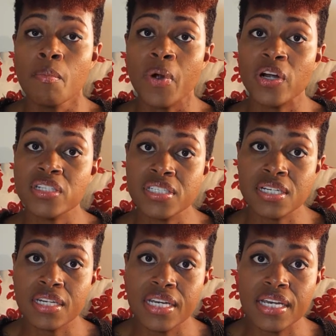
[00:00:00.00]

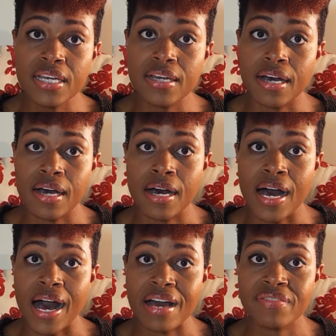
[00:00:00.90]
Personally,
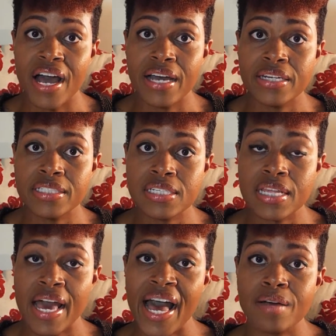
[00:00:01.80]
I've gotten into the
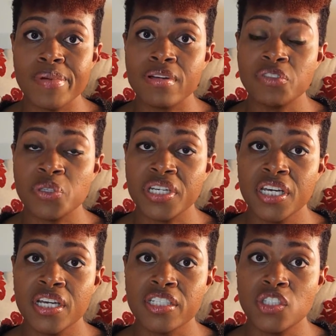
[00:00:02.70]
habit of drinking
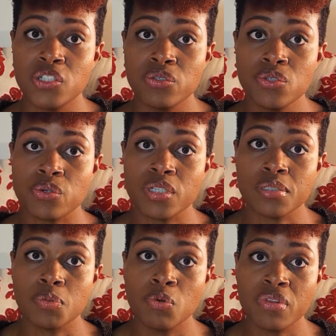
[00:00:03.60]
a juice or a
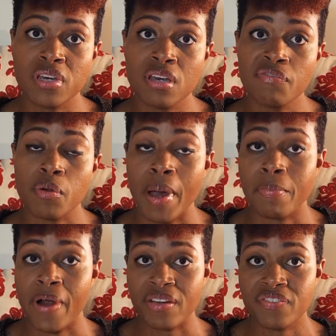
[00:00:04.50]
smoothie for my
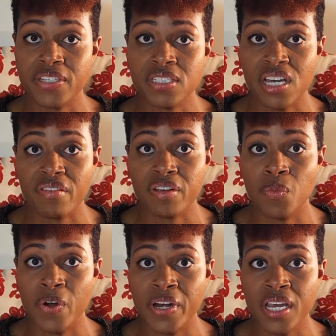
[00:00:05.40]
breakfast every
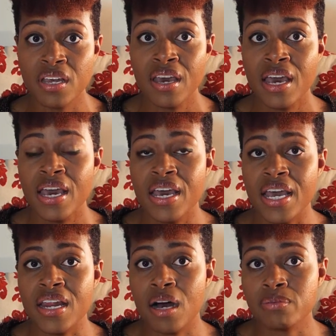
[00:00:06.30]
morning. It
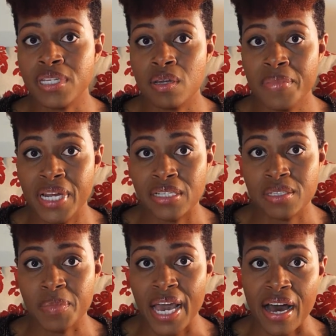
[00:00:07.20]
helps eliminate
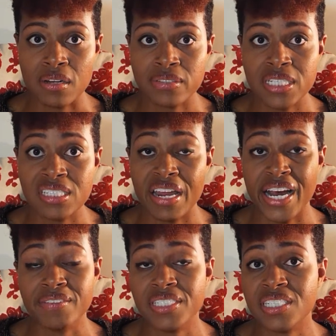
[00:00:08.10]
some calories, and
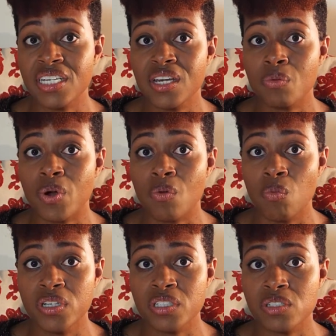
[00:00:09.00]
I've seen it work
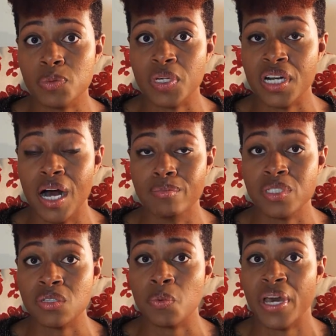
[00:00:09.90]
wonders when it comes
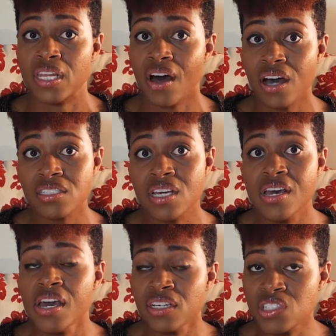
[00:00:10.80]
to weight loss,
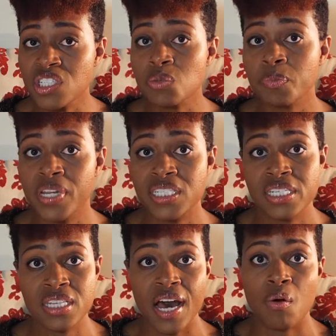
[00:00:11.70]
just
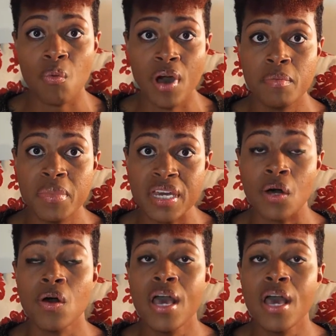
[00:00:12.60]
replacing that one meal.